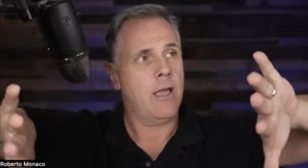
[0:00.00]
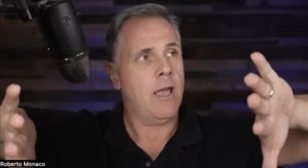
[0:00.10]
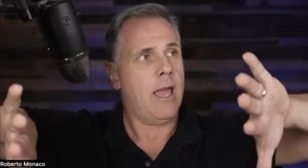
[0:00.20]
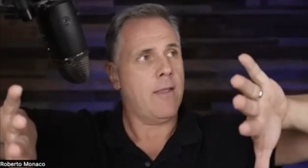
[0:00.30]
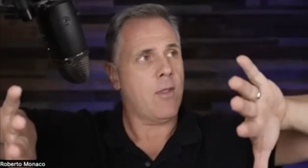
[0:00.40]

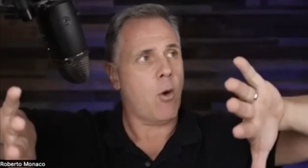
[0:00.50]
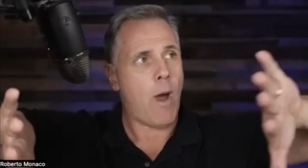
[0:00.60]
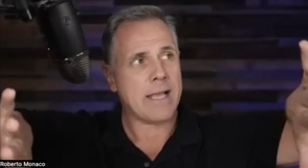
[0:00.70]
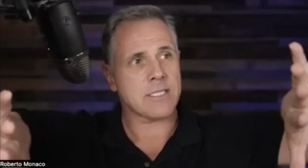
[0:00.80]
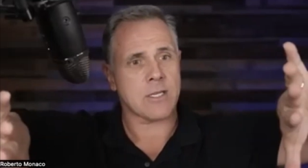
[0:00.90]
and the
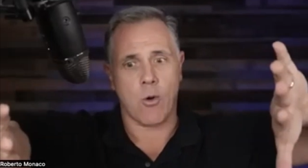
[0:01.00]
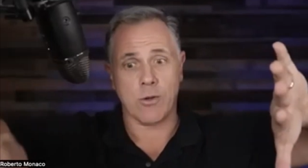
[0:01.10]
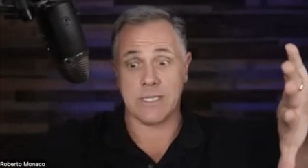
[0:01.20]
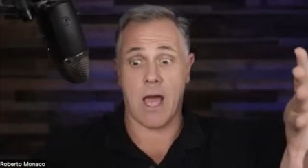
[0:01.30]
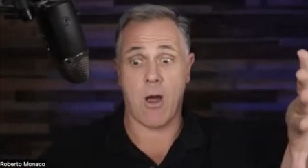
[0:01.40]
West Coast
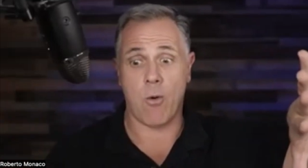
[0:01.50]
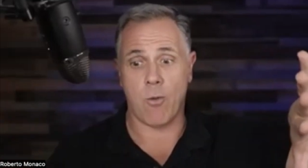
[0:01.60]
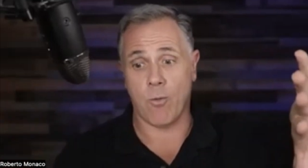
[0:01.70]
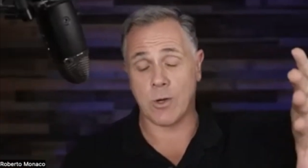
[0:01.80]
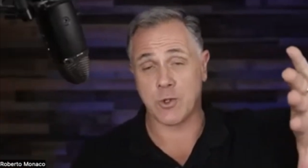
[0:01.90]
now
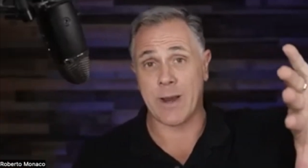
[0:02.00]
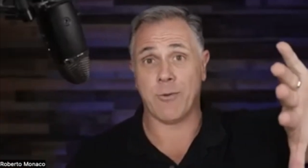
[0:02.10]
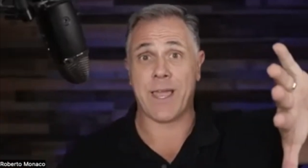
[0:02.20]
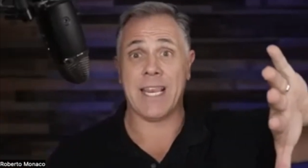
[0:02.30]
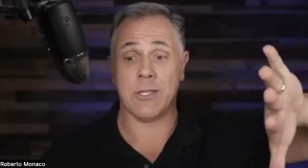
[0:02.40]
was trying to
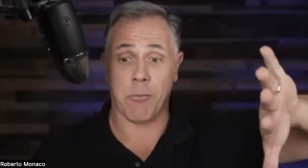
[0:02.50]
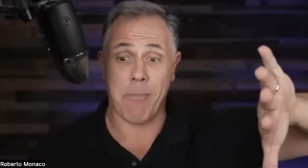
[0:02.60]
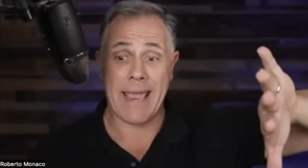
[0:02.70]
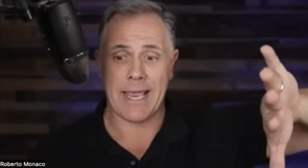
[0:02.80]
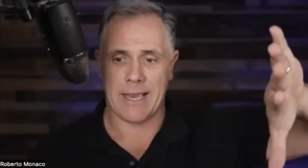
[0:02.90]
get into
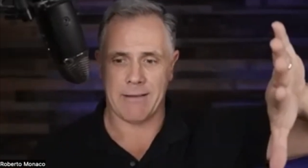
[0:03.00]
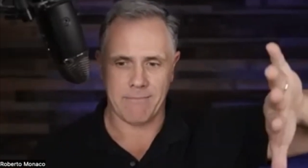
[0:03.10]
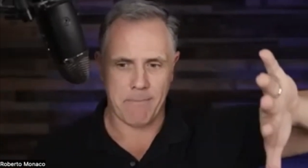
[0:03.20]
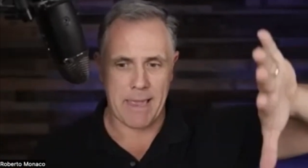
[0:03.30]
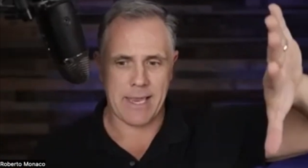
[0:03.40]
banking,
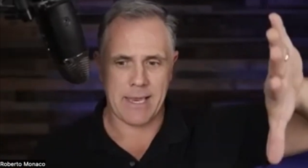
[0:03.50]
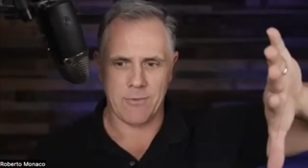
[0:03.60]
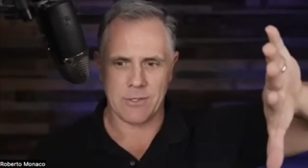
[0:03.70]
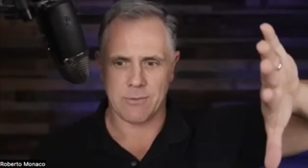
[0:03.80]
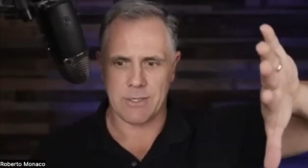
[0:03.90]
banking
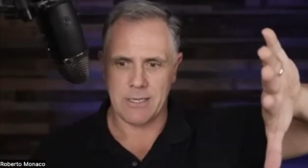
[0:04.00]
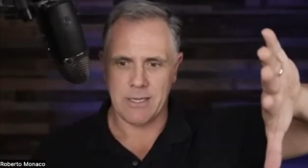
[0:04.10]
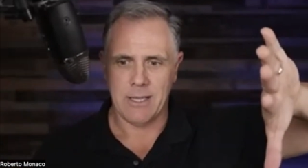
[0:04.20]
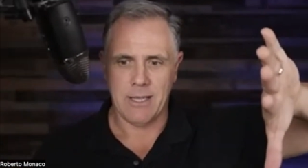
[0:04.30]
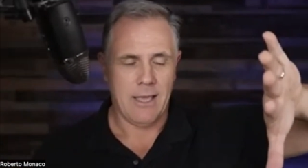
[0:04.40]
industry.
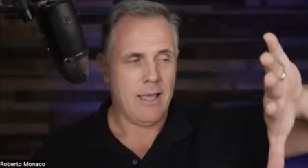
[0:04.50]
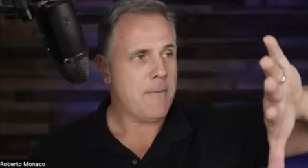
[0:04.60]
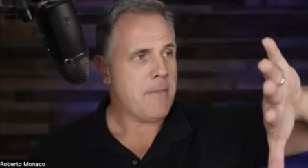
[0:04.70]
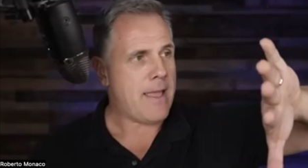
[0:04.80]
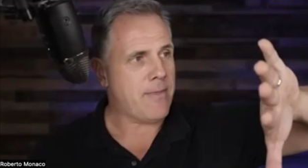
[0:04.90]

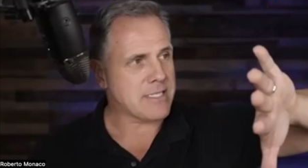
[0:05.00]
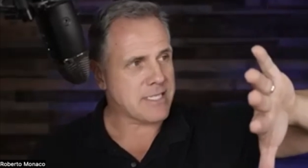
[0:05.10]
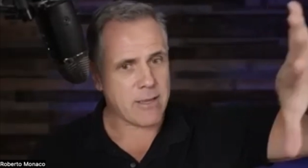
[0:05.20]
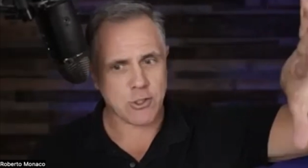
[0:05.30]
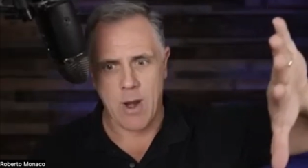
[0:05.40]
And the
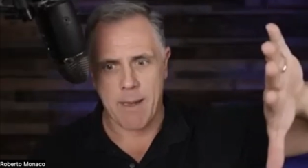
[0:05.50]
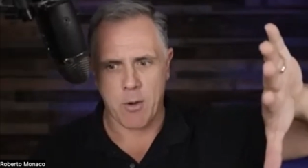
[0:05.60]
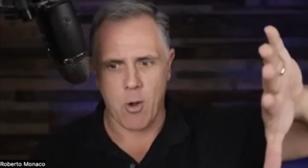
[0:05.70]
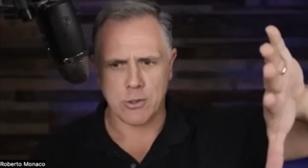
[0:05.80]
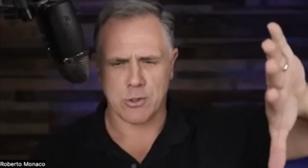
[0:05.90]
sales rep
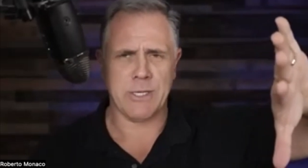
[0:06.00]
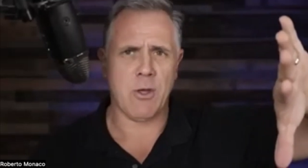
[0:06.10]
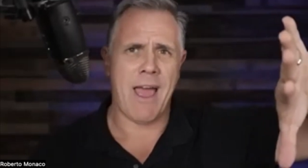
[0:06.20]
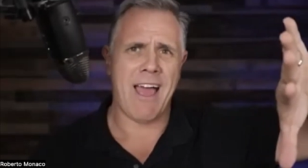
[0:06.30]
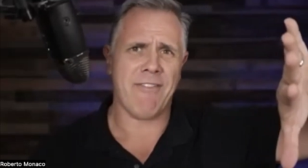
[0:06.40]
goes, "We don't
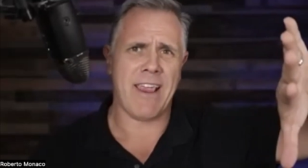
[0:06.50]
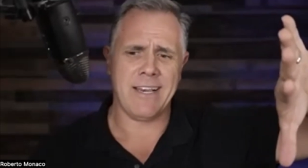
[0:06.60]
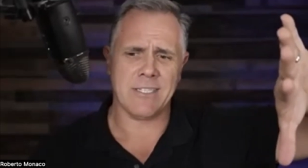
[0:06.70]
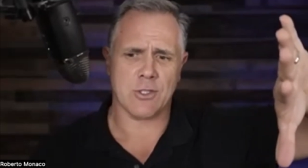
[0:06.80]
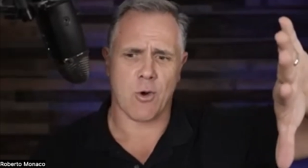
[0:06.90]
have any
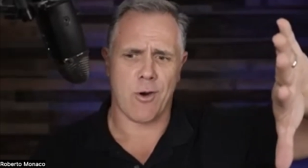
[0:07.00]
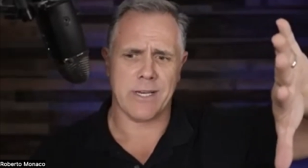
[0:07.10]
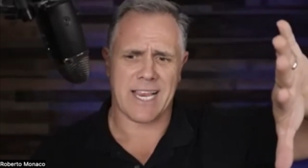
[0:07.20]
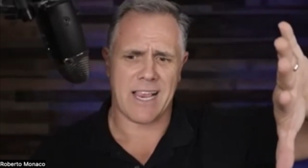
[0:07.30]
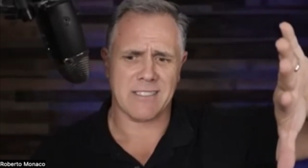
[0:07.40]
stories, a
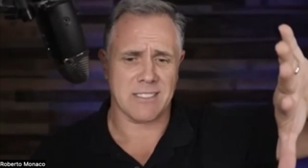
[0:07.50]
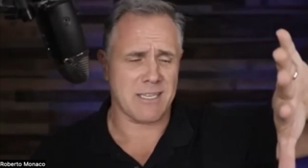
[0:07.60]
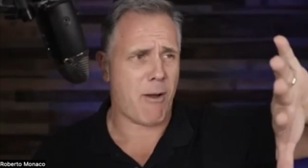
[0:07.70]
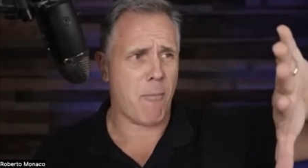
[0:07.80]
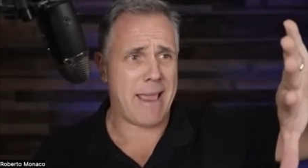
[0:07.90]
case that's
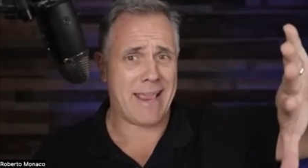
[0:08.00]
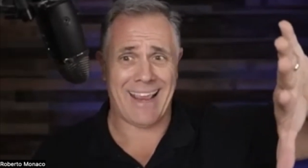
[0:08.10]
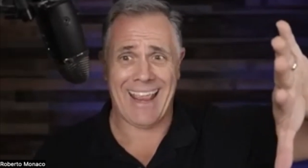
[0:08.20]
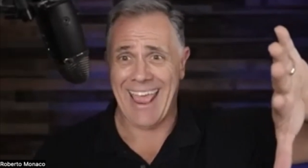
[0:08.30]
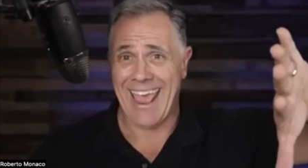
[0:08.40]
about banking."
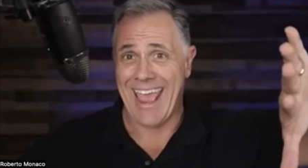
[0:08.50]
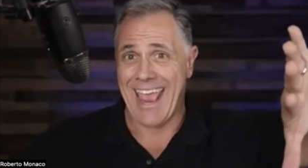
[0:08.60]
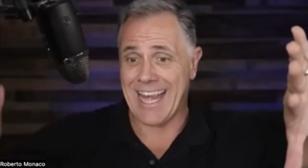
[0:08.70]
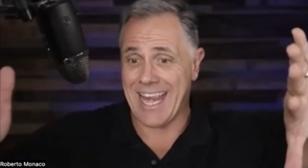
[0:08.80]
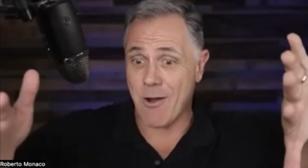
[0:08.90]

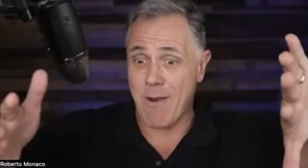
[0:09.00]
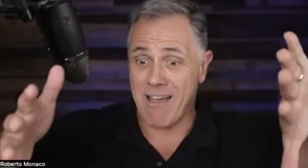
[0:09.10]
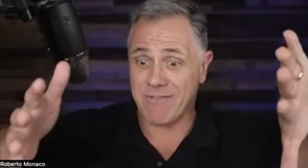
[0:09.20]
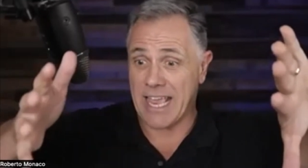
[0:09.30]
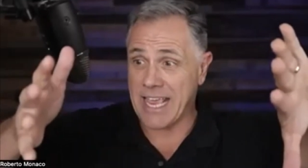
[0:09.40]
And here we have
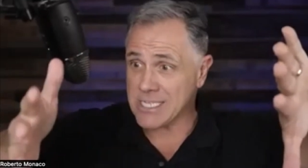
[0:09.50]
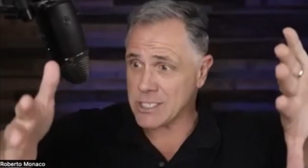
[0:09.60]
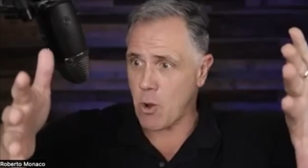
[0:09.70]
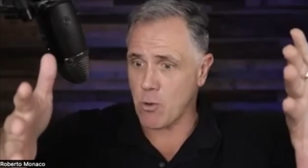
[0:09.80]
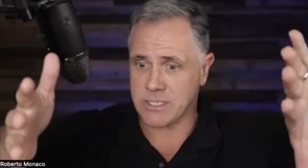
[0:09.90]
the East
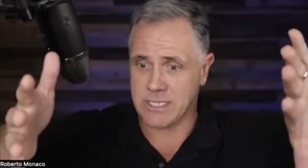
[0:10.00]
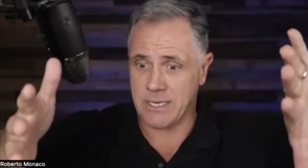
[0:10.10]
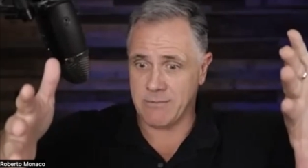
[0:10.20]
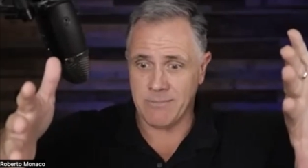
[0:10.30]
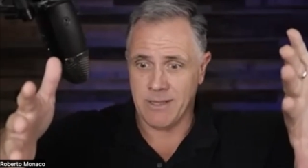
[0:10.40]
Coast
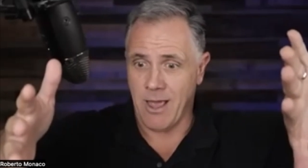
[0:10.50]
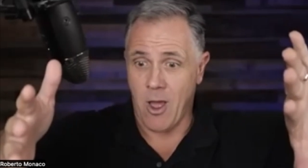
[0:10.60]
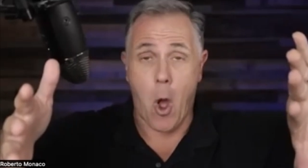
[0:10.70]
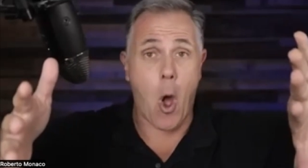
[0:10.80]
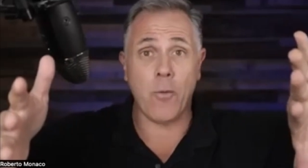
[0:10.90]
team.
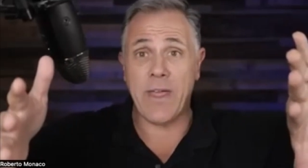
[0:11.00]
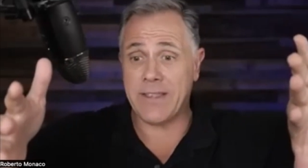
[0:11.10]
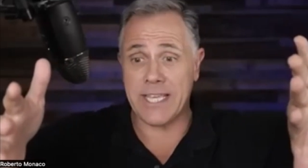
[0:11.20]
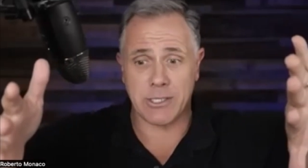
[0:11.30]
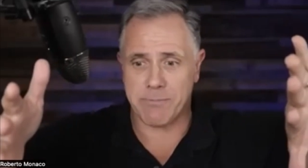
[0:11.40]
All they
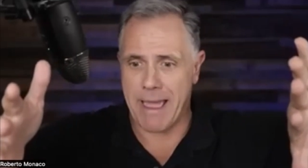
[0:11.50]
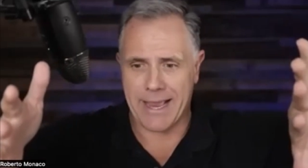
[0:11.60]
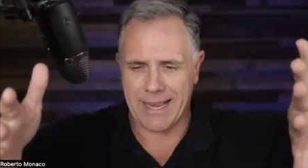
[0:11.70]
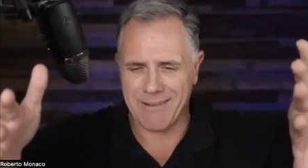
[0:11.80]
did was banking,